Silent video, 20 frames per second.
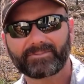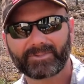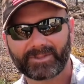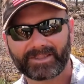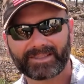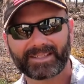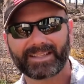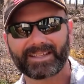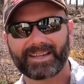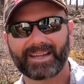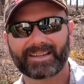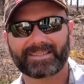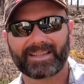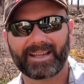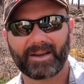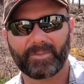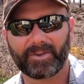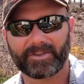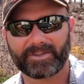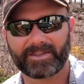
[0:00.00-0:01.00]
We'll see you next
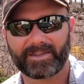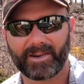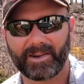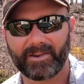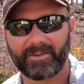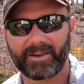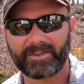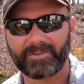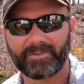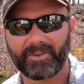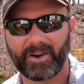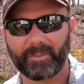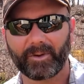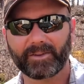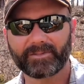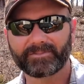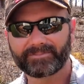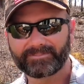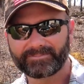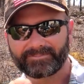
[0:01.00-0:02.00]
time on Stoney Ridge
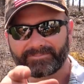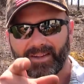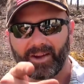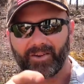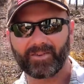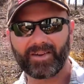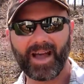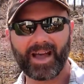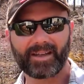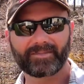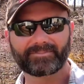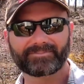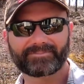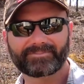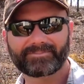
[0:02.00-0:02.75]
Farmer. All right.